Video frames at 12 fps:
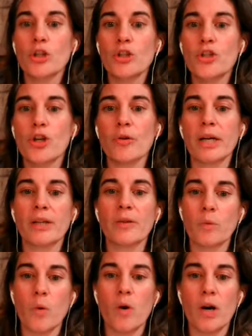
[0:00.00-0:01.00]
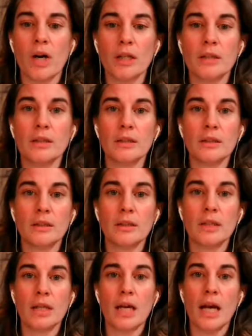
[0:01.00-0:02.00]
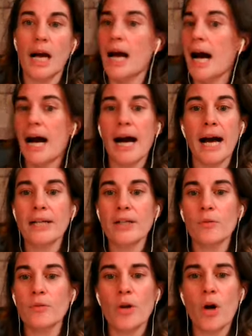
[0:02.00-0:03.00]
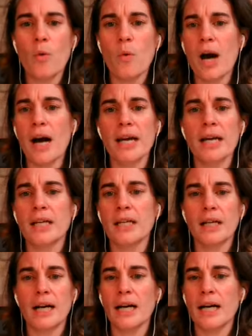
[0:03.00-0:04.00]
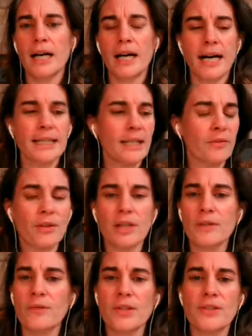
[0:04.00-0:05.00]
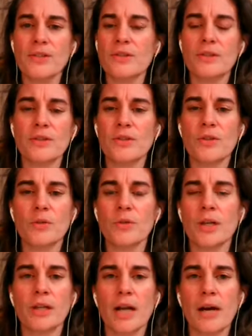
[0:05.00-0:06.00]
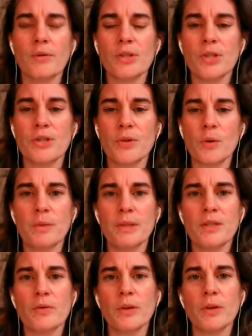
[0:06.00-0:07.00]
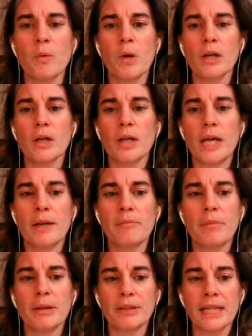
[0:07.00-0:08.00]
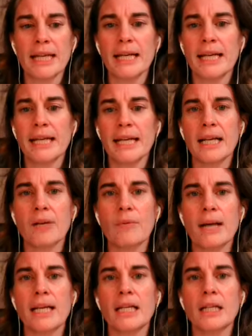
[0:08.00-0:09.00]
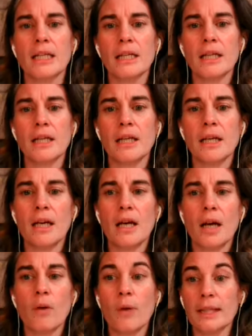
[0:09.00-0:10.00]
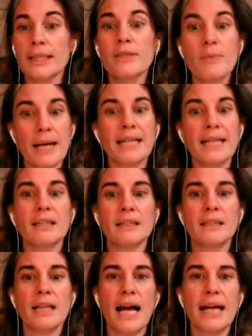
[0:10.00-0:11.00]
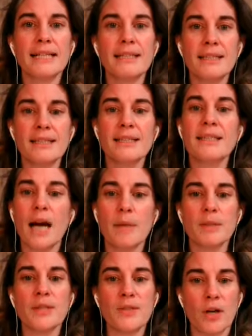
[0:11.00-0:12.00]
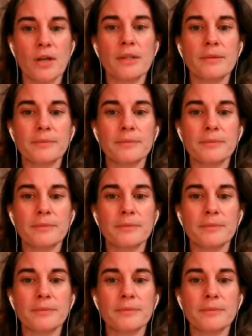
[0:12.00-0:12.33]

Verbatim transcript: during the war. I don't know why I didn't think of this sooner. I was just so busy doing the work and building it and getting it ready. Well, it's ready, and it's time to start.